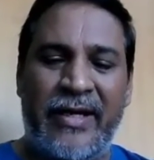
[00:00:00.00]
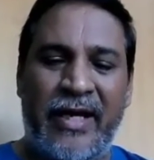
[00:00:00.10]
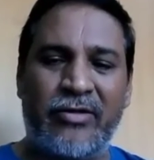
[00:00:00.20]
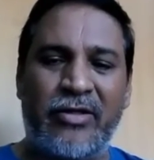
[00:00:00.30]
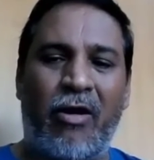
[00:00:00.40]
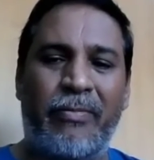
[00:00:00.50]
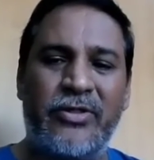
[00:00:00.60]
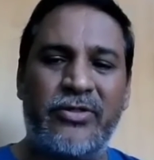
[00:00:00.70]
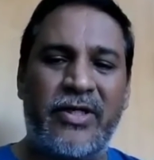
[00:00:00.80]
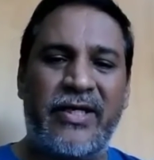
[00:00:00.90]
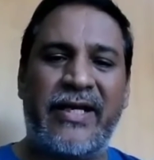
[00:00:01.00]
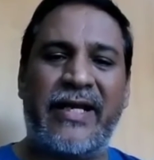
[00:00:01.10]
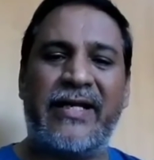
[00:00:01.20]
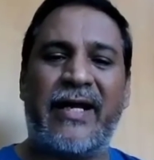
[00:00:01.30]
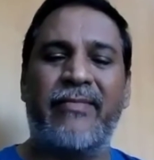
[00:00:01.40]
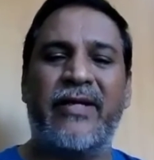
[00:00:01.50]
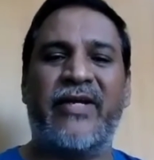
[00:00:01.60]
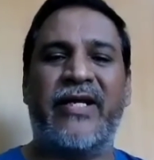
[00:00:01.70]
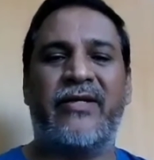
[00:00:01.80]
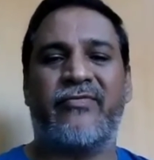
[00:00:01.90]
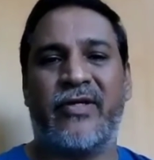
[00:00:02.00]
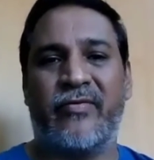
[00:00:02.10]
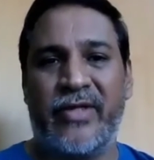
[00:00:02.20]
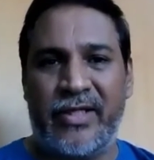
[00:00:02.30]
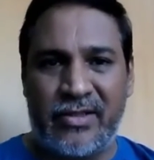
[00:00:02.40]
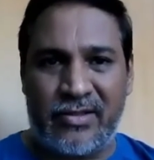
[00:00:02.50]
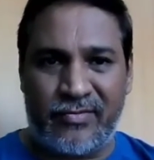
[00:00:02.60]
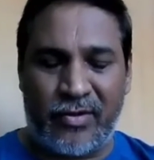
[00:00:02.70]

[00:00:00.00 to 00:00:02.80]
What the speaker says: Now, the opportunity can come in very different ways.